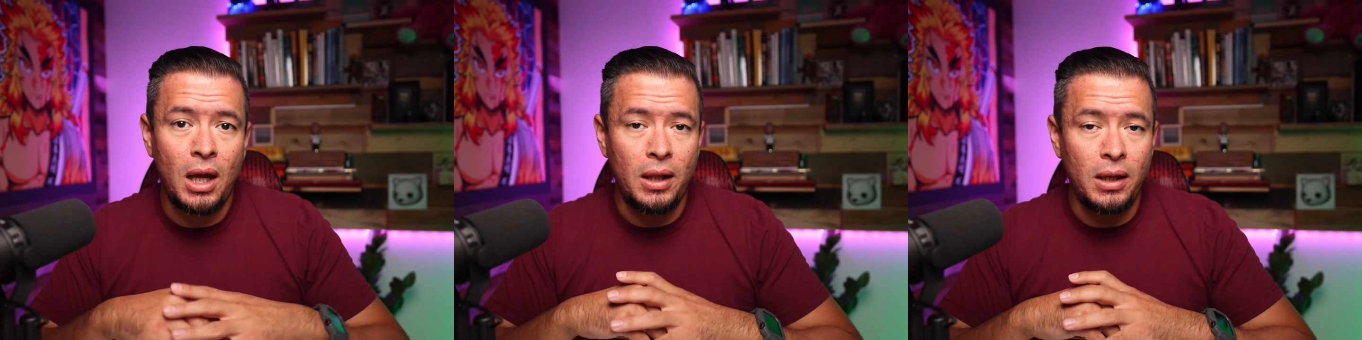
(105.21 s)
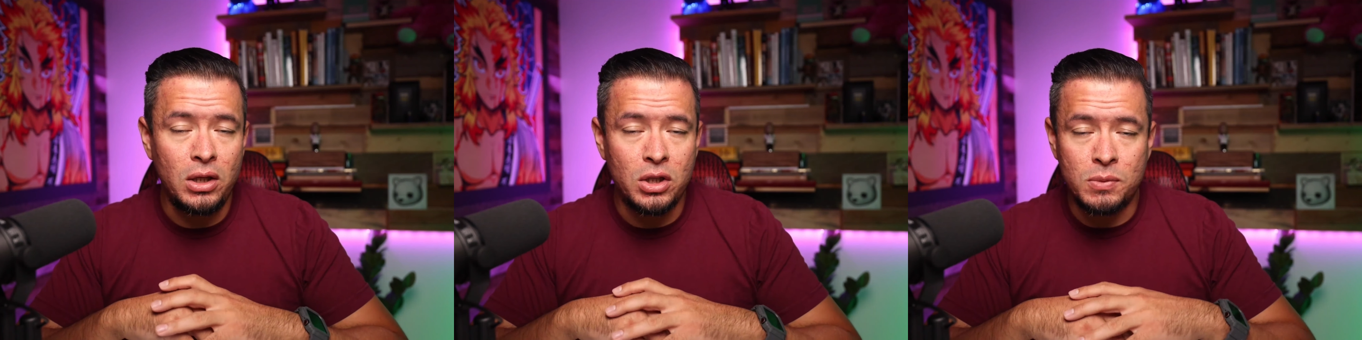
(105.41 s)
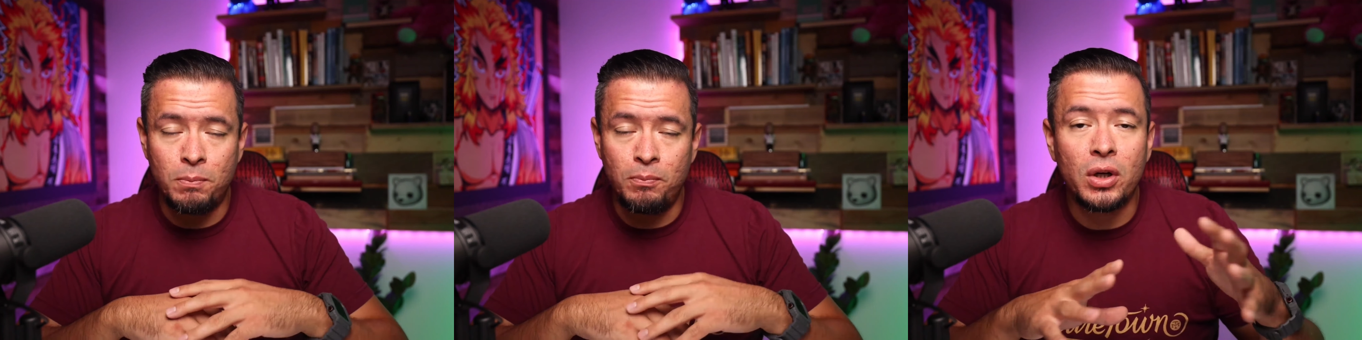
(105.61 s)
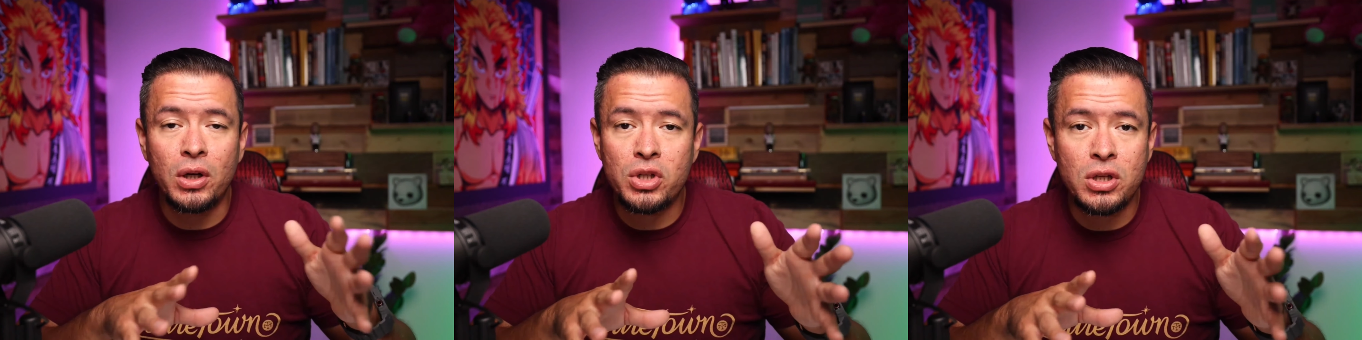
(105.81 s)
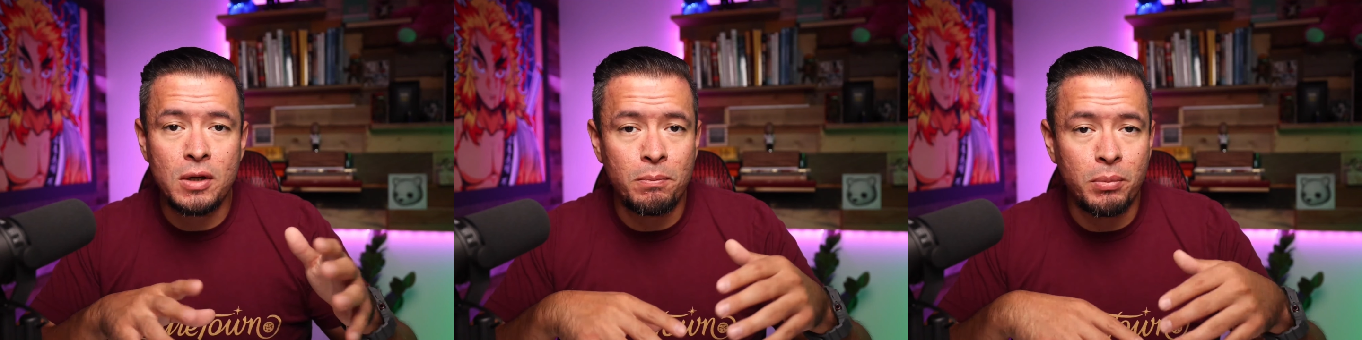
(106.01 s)
and they just
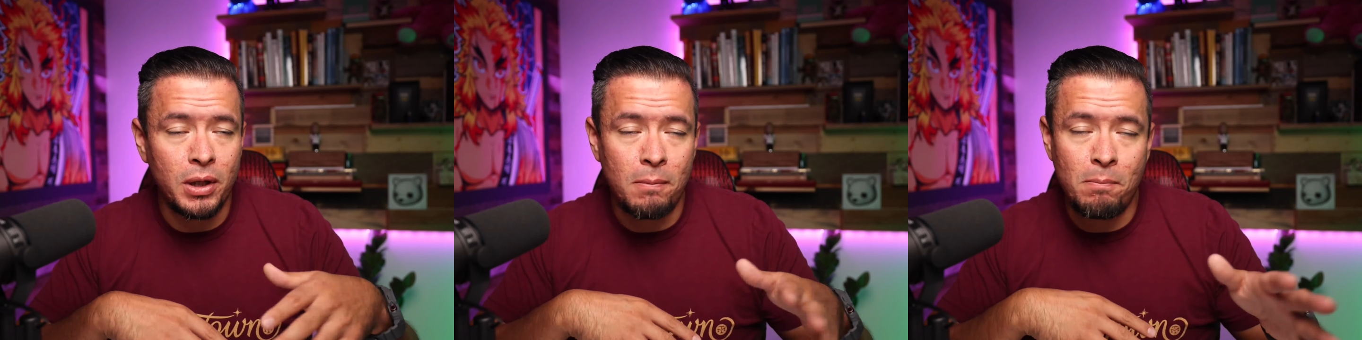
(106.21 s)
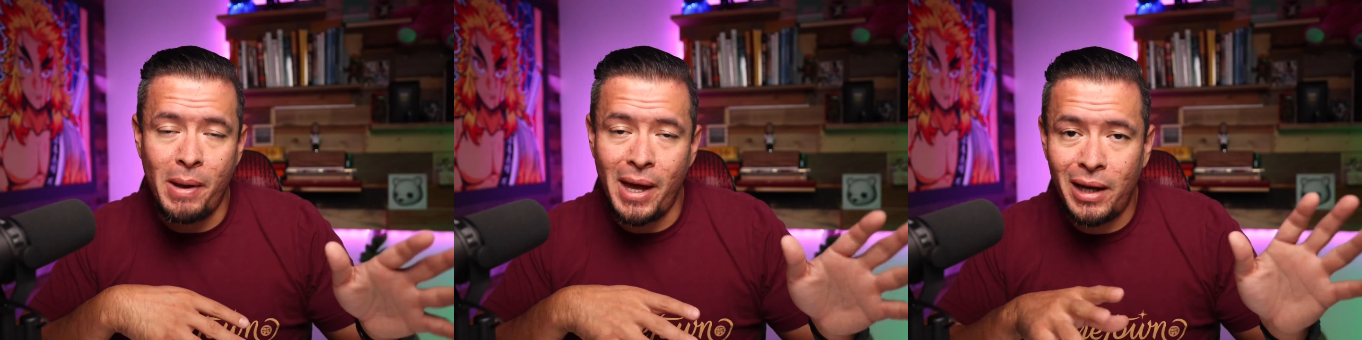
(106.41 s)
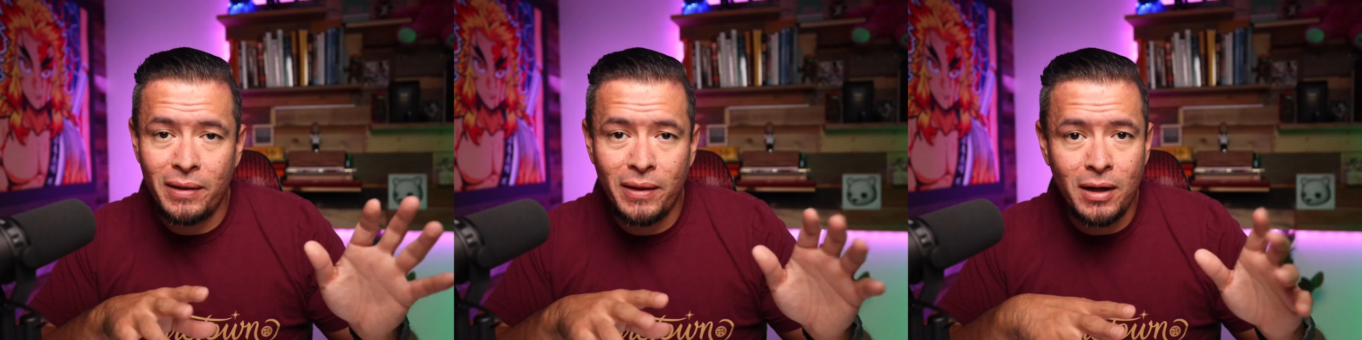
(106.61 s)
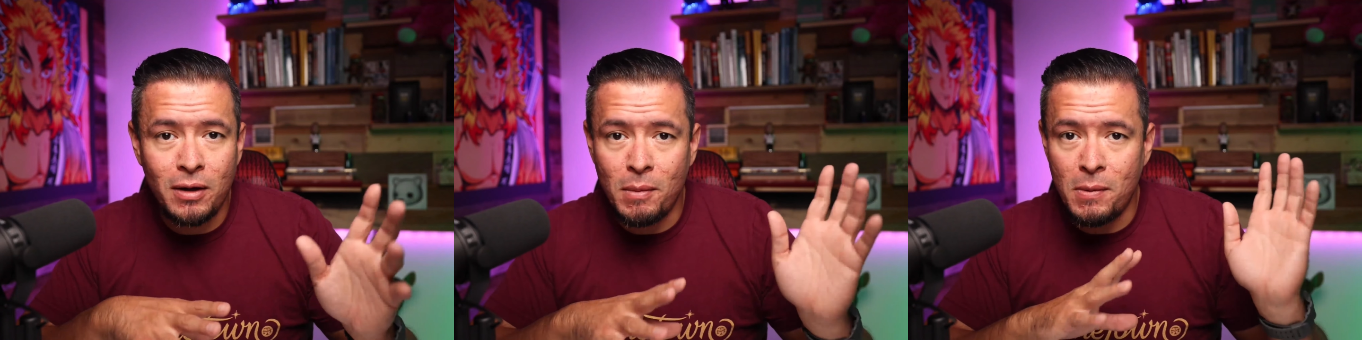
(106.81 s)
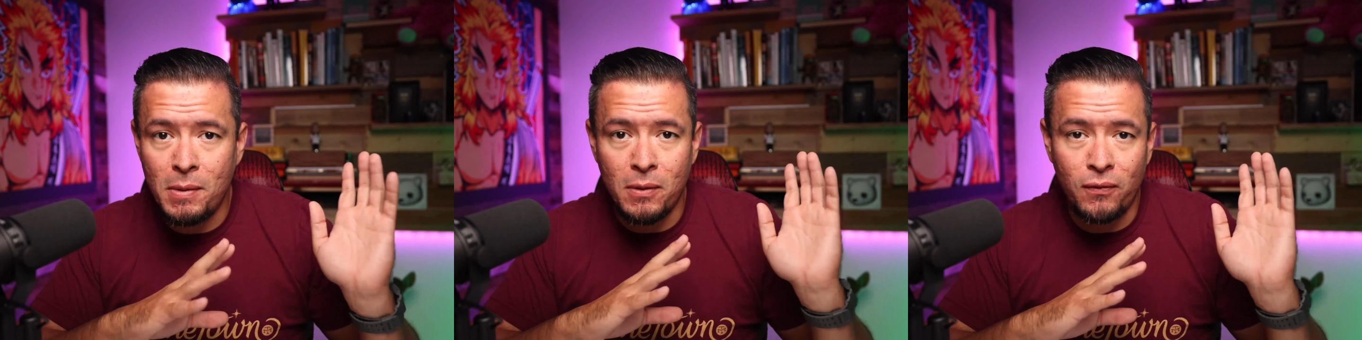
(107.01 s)
furnish it, put a bed in there,
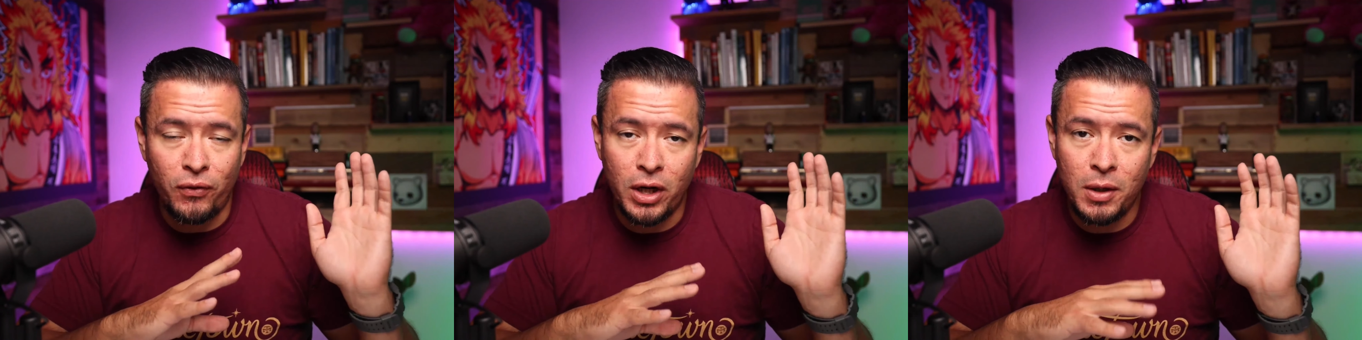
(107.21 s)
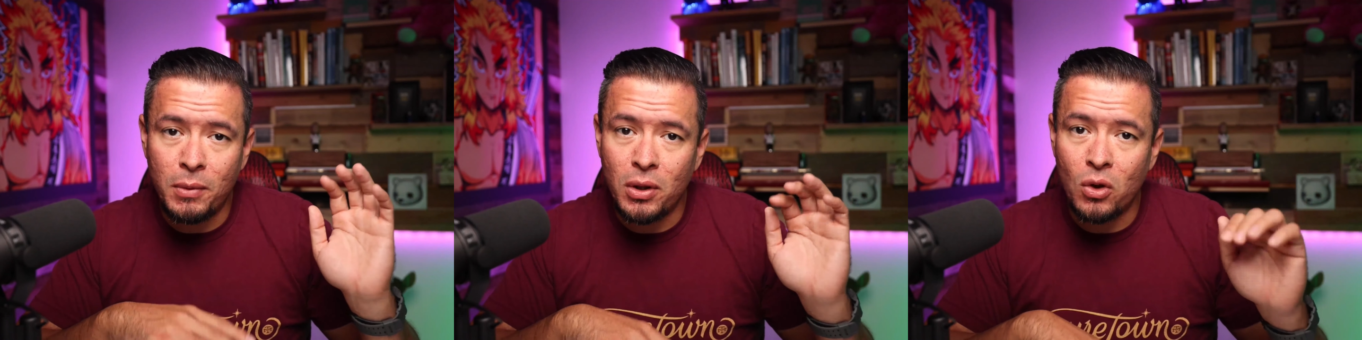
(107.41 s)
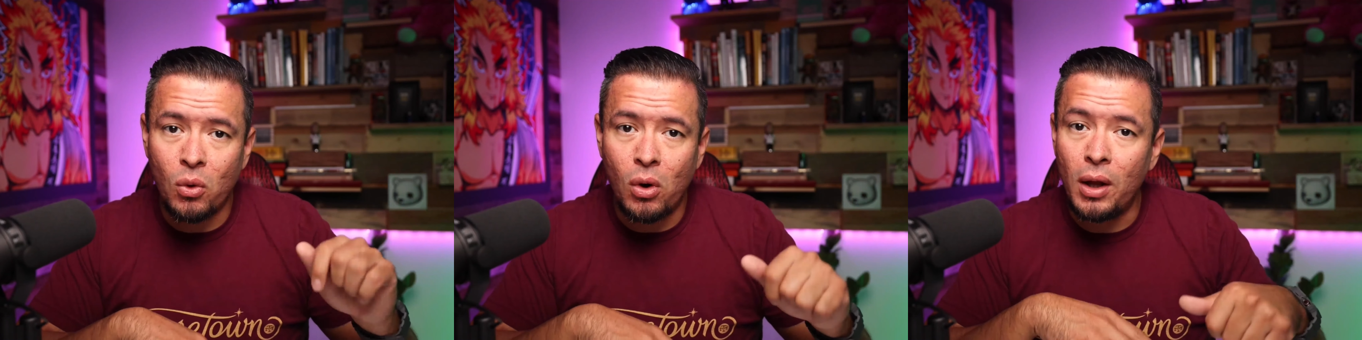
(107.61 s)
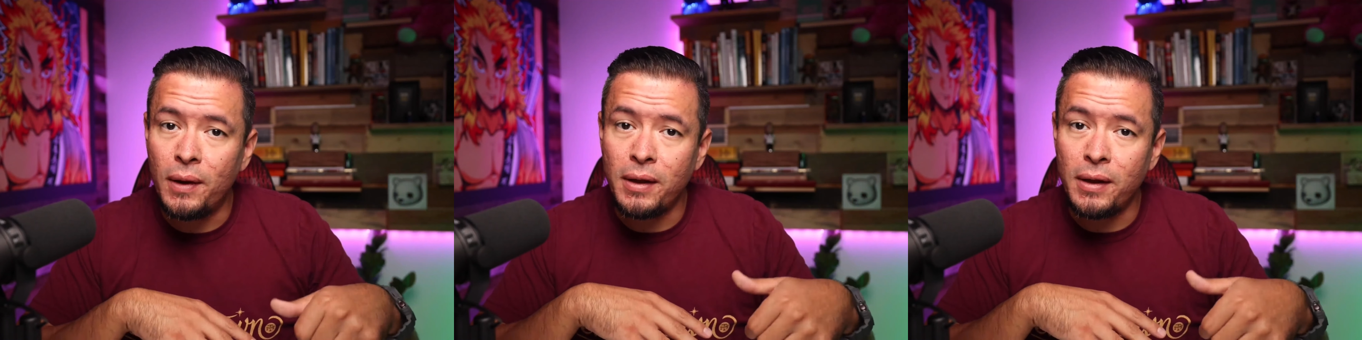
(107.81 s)
maybe a frame on the wall,